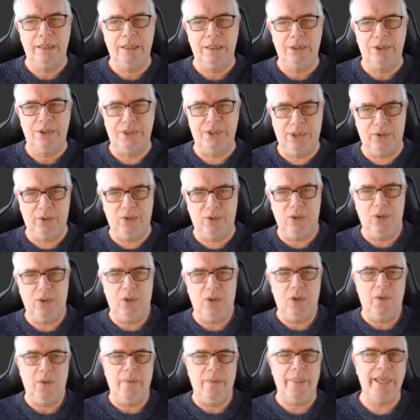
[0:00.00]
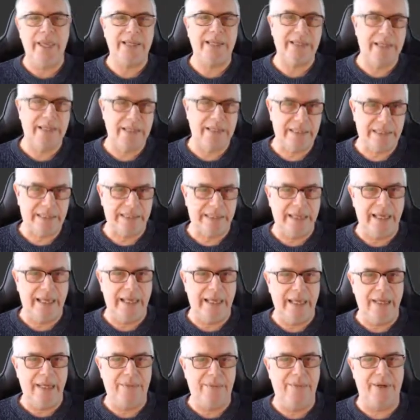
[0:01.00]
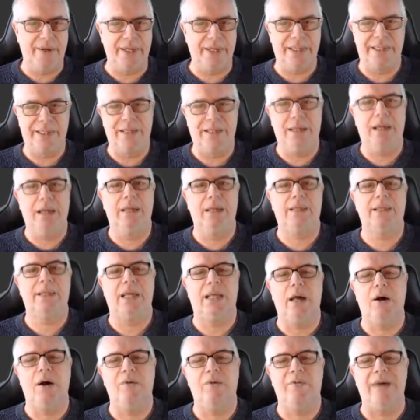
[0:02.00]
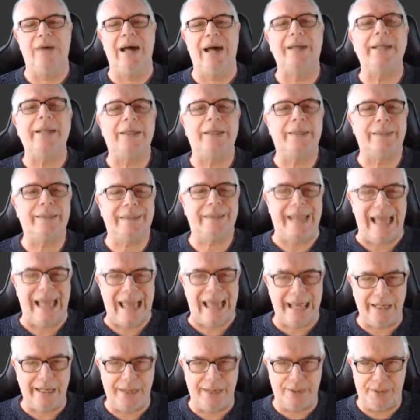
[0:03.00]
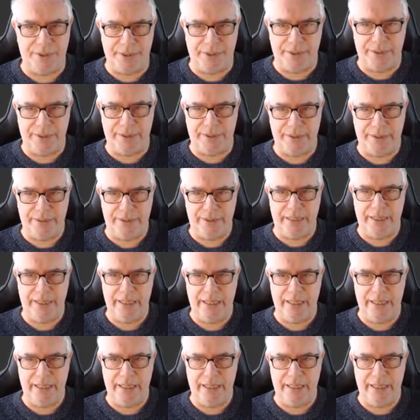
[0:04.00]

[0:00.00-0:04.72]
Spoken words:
So this is the result of an intelligent